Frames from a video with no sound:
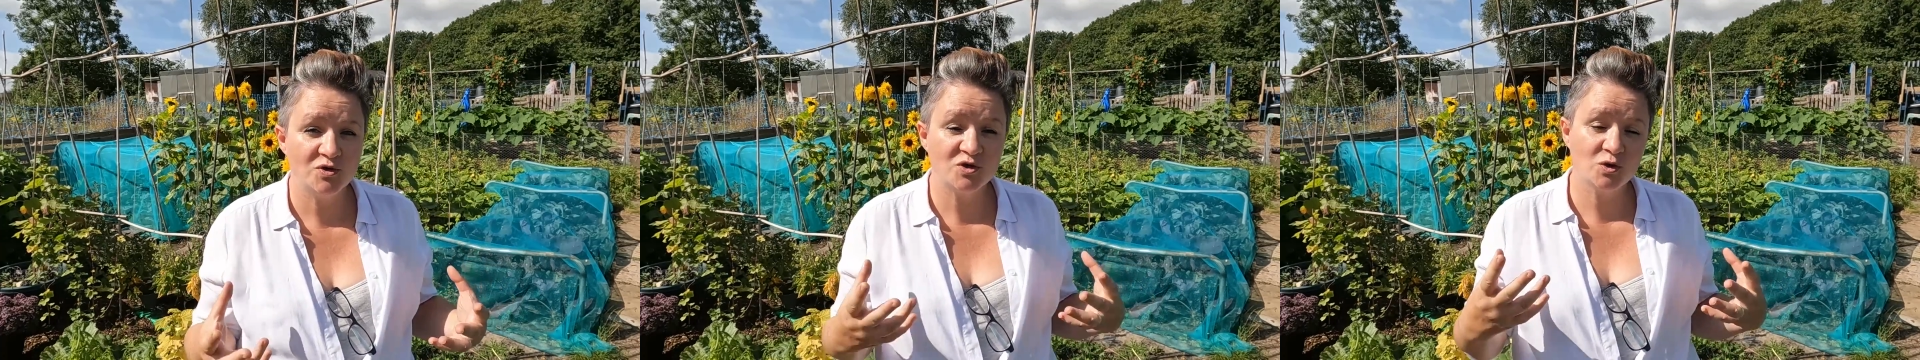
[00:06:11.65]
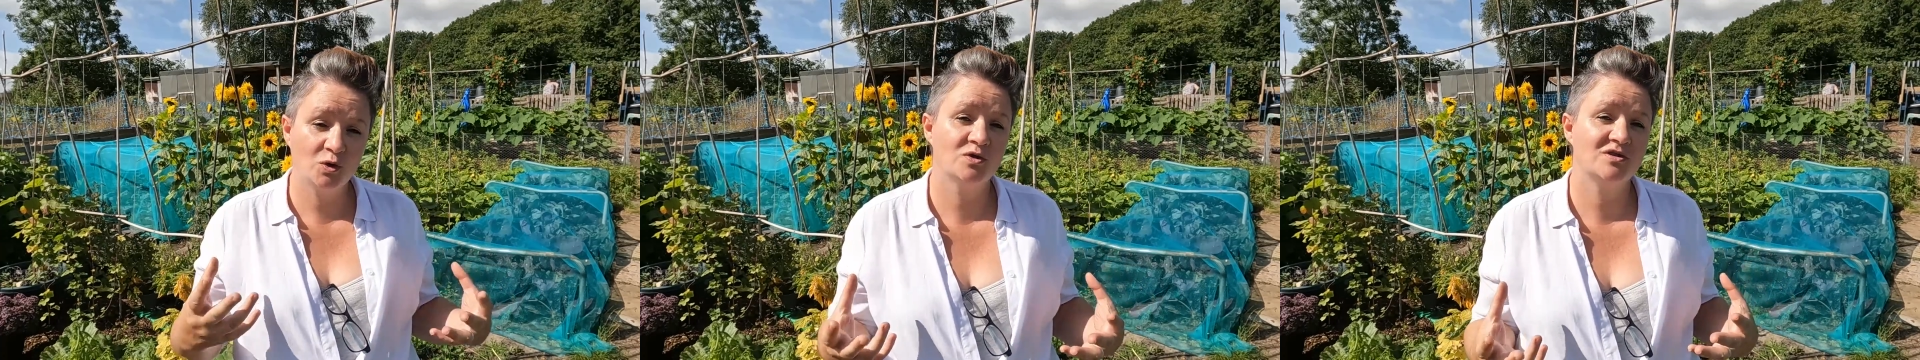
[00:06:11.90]

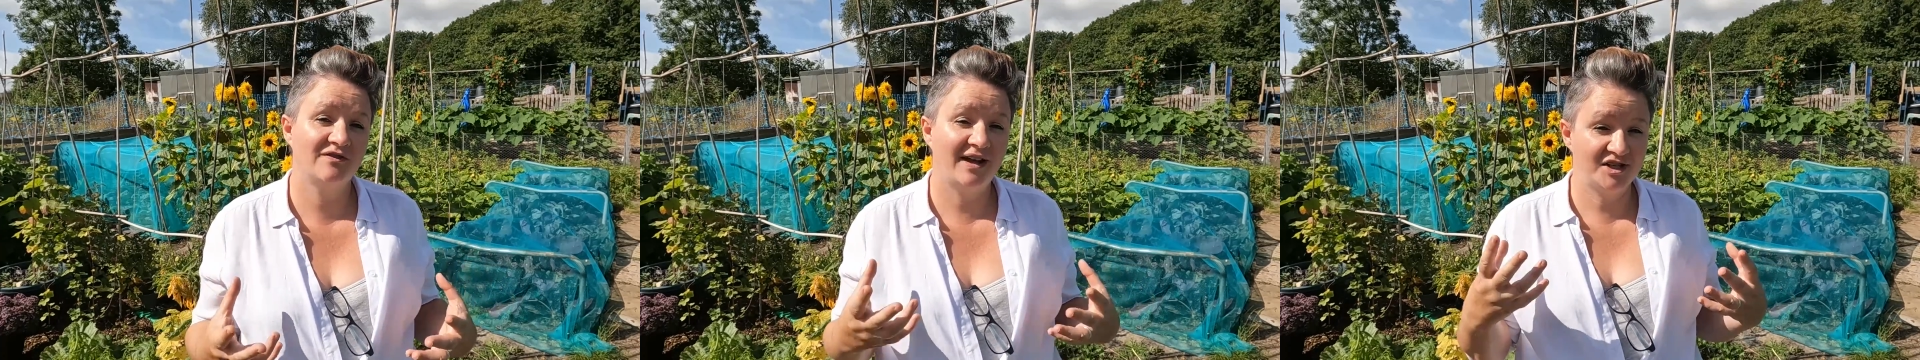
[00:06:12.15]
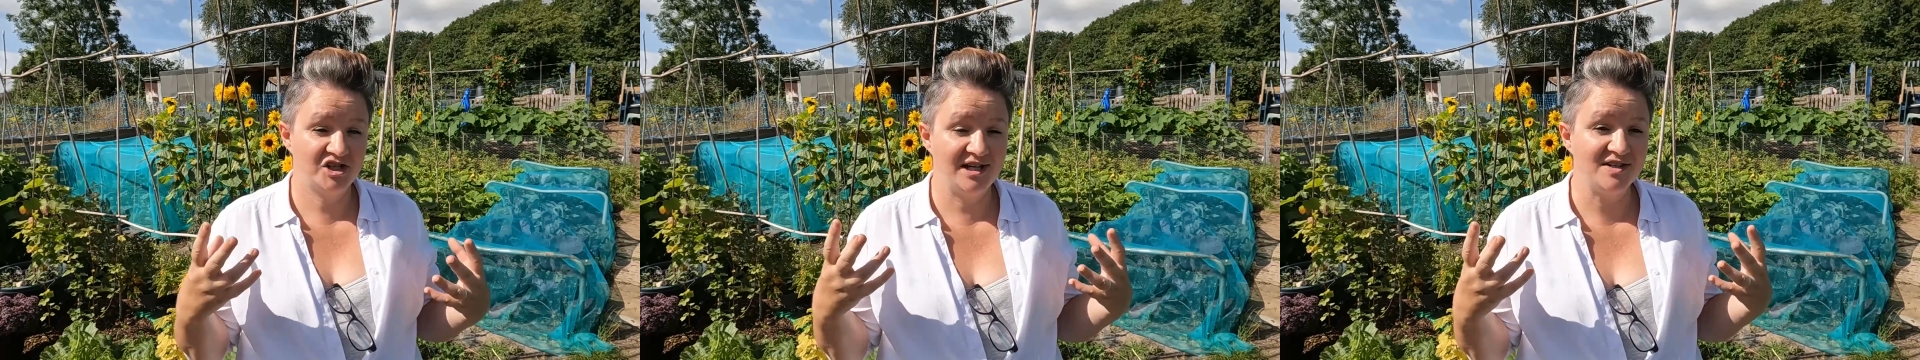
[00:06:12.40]
source of
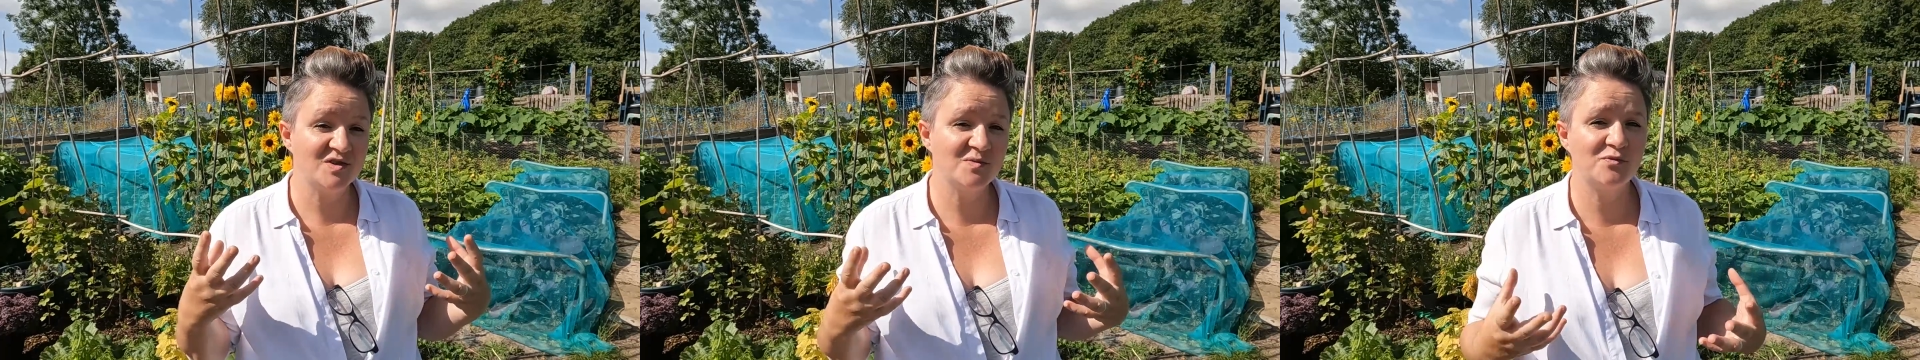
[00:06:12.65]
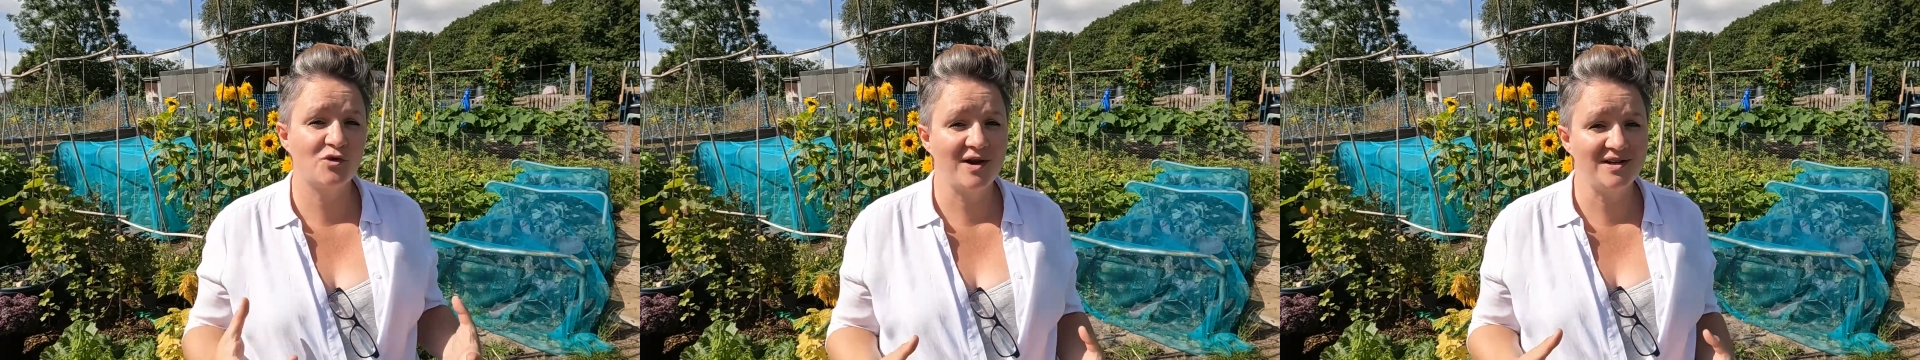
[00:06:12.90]
actually
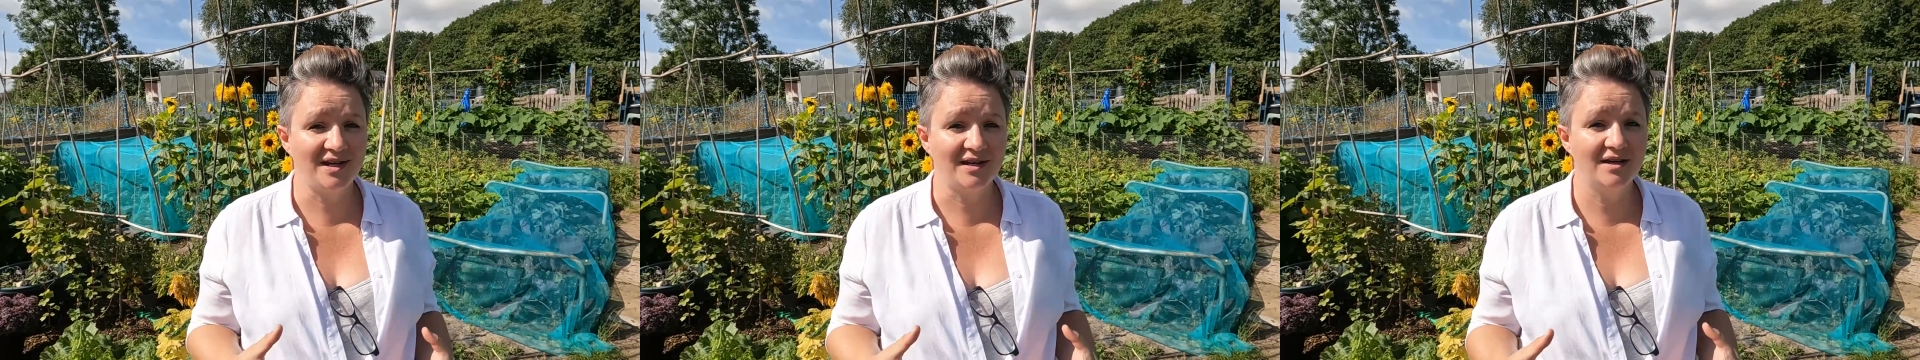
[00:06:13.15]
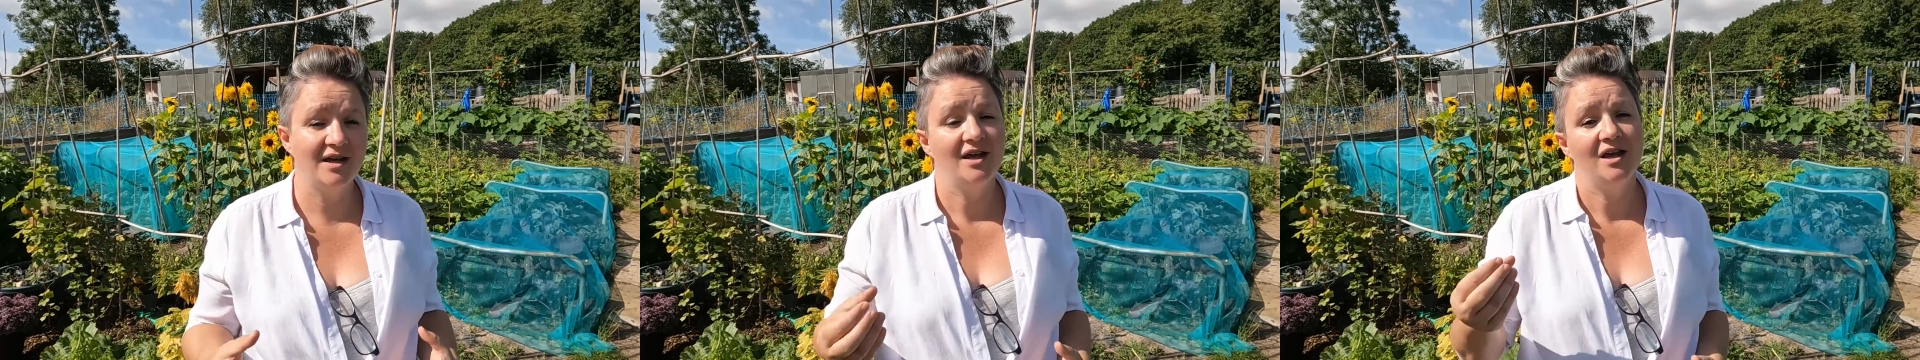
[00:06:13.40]
spreading